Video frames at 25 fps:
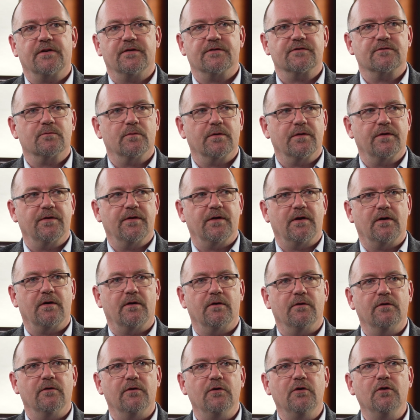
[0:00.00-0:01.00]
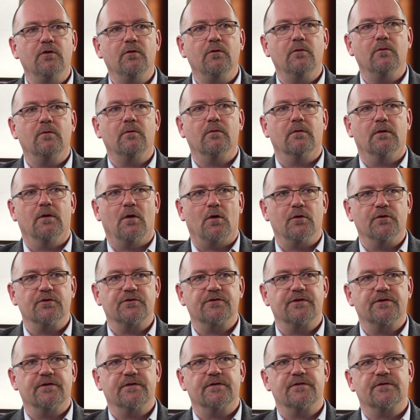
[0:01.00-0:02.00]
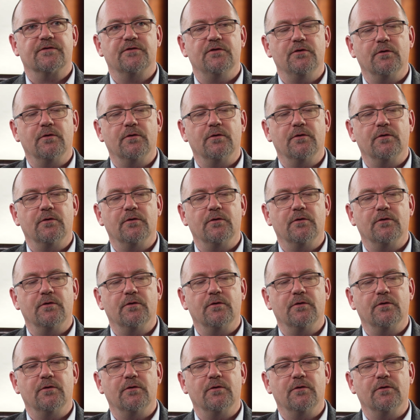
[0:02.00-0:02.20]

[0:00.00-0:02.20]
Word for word: us with their new launches,